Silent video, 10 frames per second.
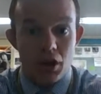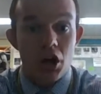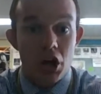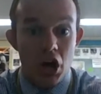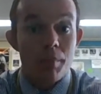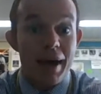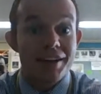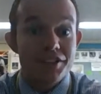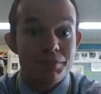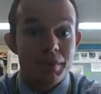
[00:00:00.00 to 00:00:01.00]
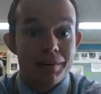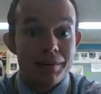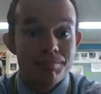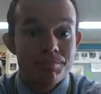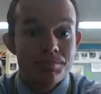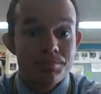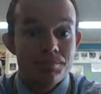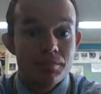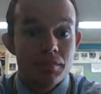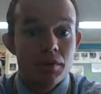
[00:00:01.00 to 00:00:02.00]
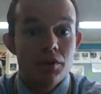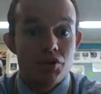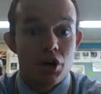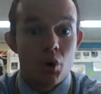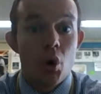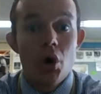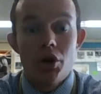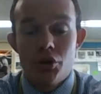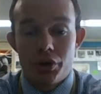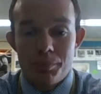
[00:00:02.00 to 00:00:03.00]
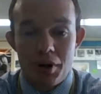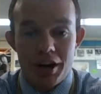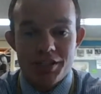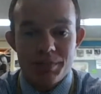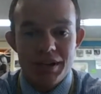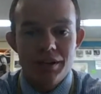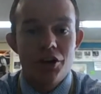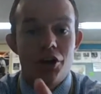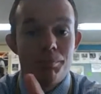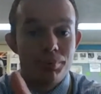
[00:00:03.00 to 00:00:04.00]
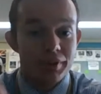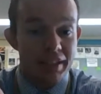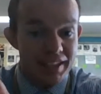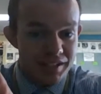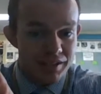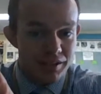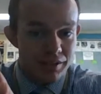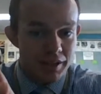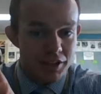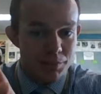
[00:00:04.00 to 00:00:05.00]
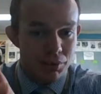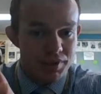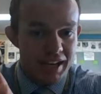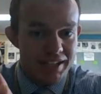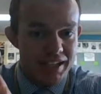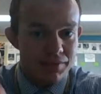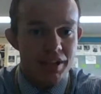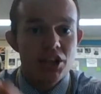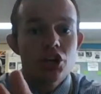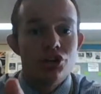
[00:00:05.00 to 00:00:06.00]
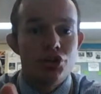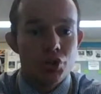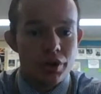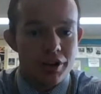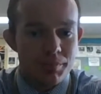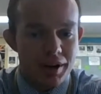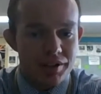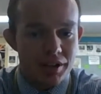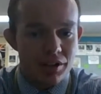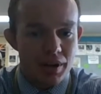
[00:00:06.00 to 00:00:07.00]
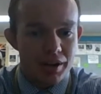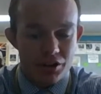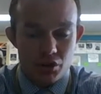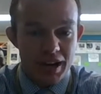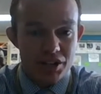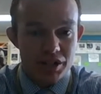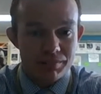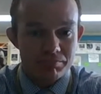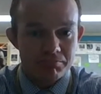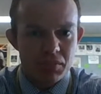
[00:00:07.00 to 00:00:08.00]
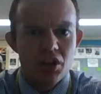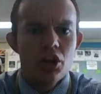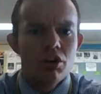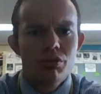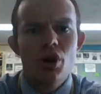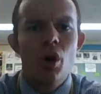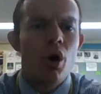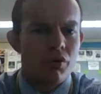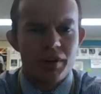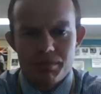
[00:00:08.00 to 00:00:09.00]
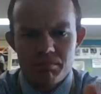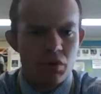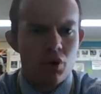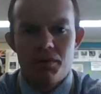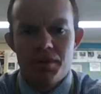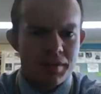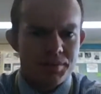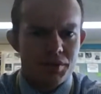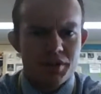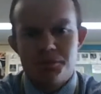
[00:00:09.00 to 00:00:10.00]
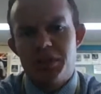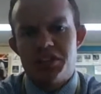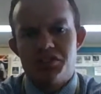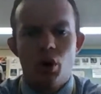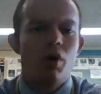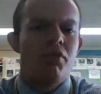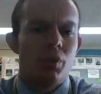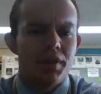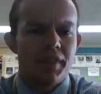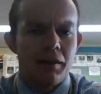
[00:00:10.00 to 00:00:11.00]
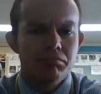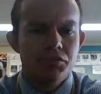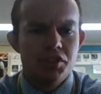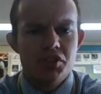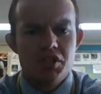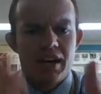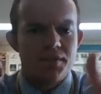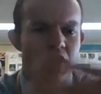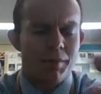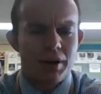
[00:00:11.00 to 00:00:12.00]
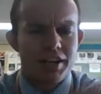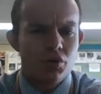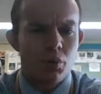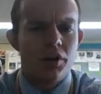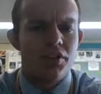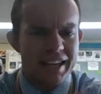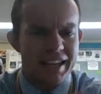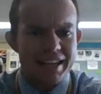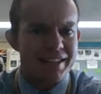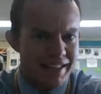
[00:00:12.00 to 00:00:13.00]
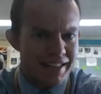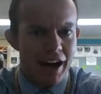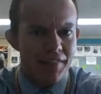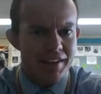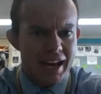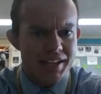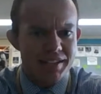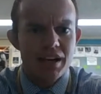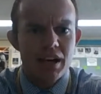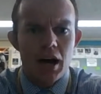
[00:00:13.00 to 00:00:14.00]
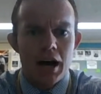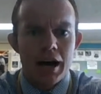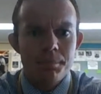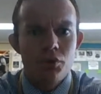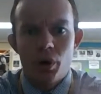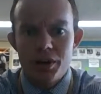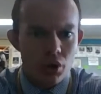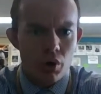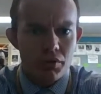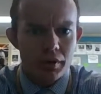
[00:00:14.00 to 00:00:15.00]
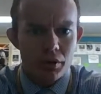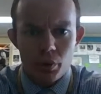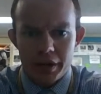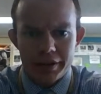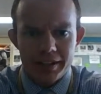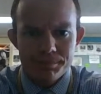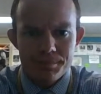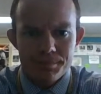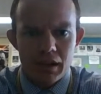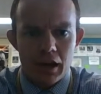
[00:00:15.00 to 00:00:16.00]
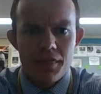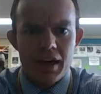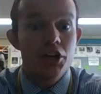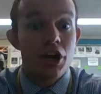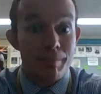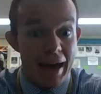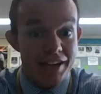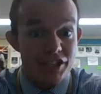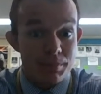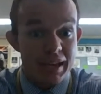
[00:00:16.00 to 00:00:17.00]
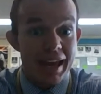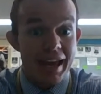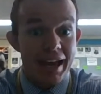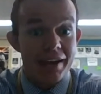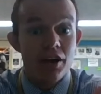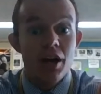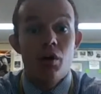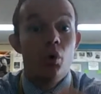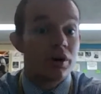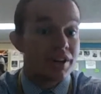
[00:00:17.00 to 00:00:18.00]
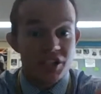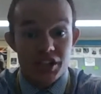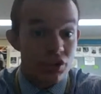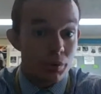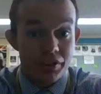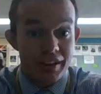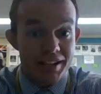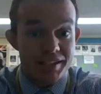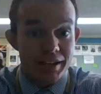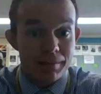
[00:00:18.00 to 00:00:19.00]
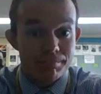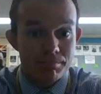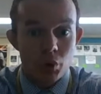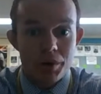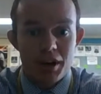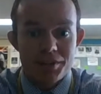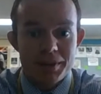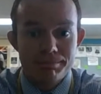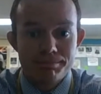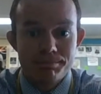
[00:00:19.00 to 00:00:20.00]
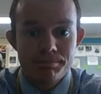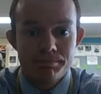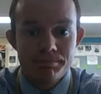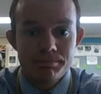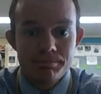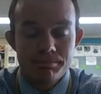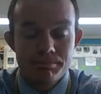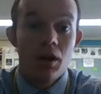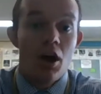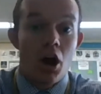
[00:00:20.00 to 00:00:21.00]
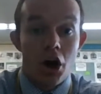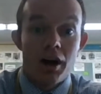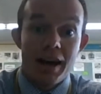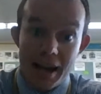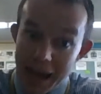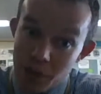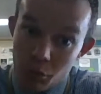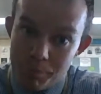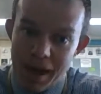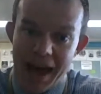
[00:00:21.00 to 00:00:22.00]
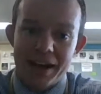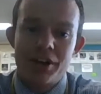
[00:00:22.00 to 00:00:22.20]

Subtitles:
come back to me. So you're going to pause me, complete the Explorer's activity, do your comparison contrastion, go over it. Whoever the substitute is, please go over it with them. Just kind of talk about each one. The key is there on the desk. Go ahead and go over it quickly, and then come back to me, and we'll continue with class today. Go ahead and pause me. All right, and we're back.